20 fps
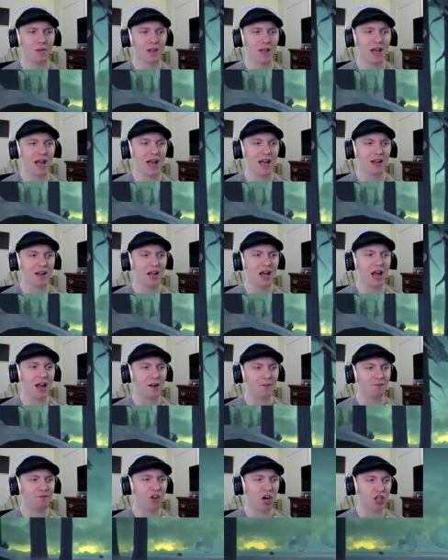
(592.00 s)
Hey,
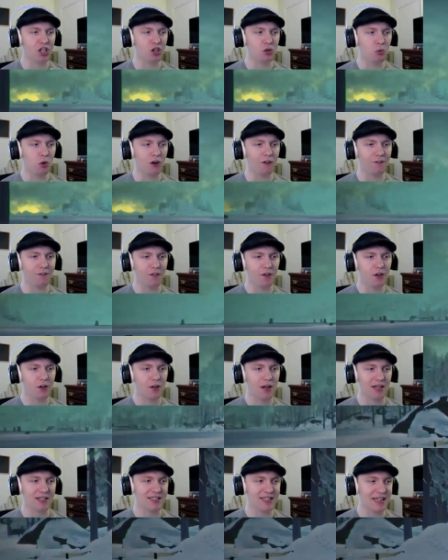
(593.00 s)
hey, fuck you, wolf.
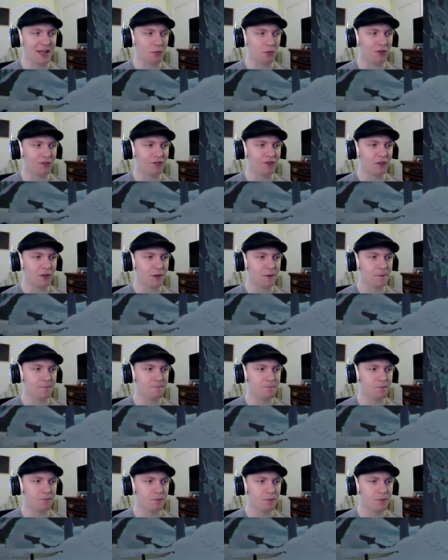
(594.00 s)
I see that wolf.
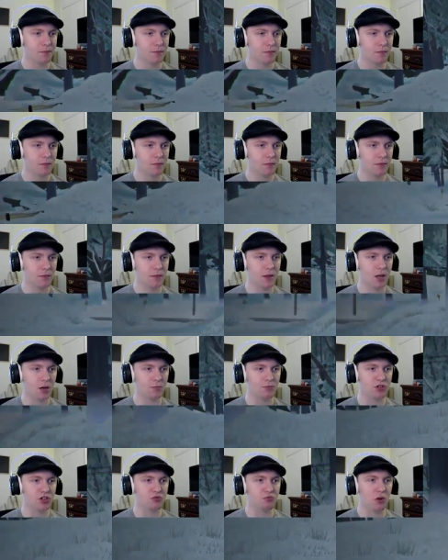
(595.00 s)
No,
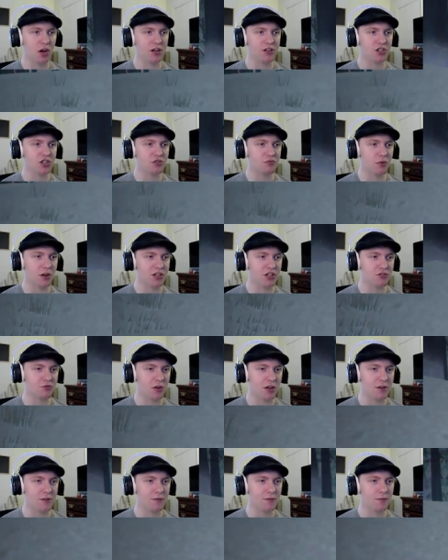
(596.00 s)
just run, just run, just
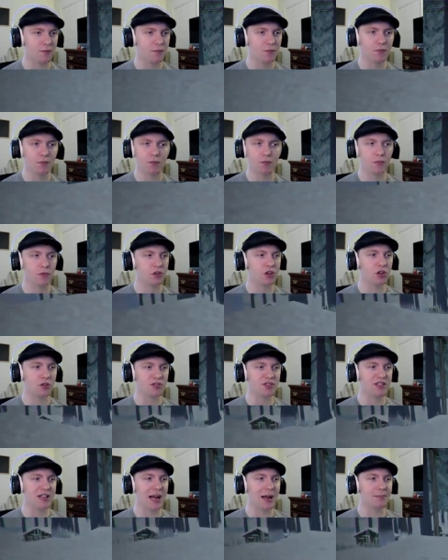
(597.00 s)
run.
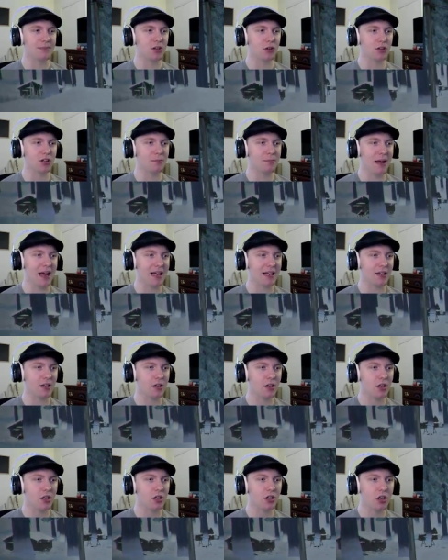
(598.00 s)
Don't stop, don't look back.
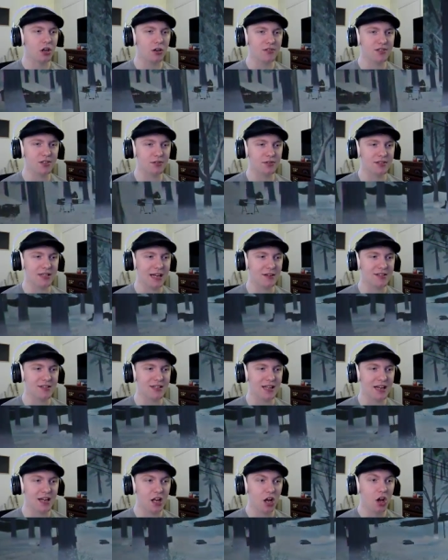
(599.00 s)
Coastal town
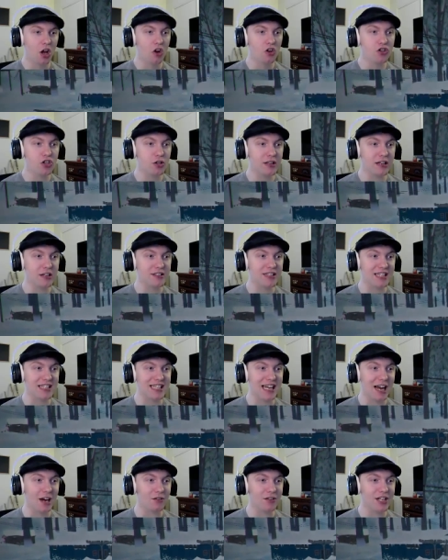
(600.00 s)
site. Dude, there's a
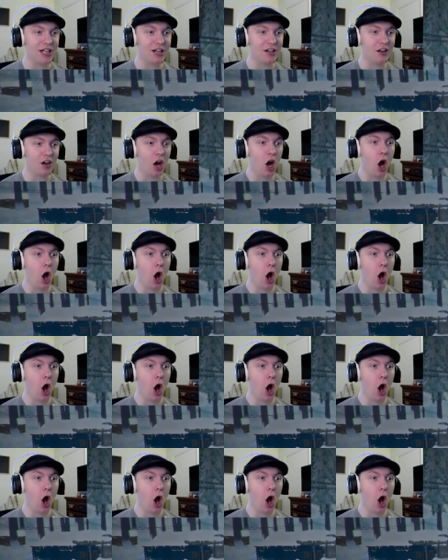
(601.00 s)
town here?